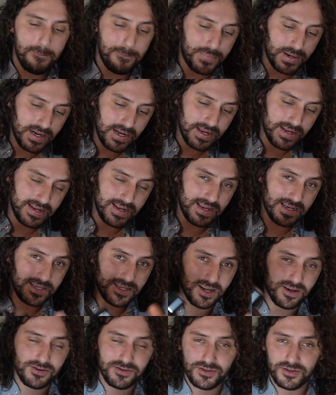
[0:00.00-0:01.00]
but it's
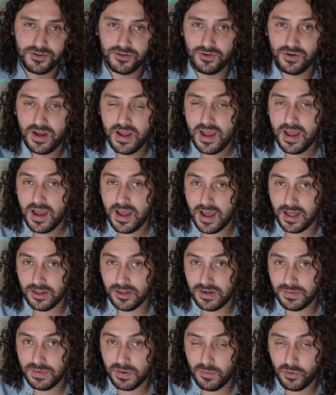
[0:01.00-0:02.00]
also a
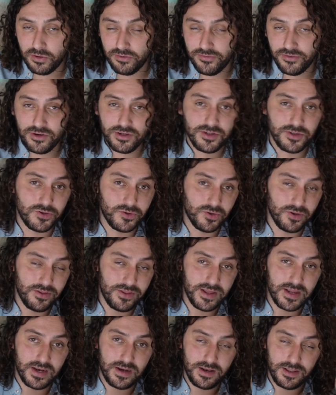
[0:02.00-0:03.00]
little bit more versatile
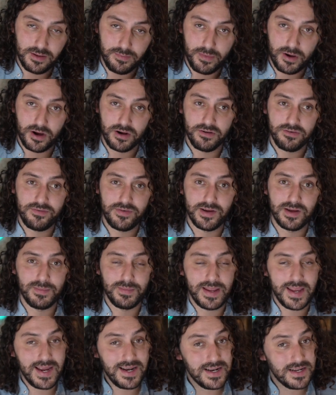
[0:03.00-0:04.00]
than the Parfum,
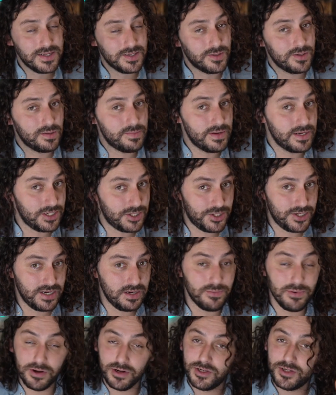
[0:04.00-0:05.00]
and it's a little bit cheaper.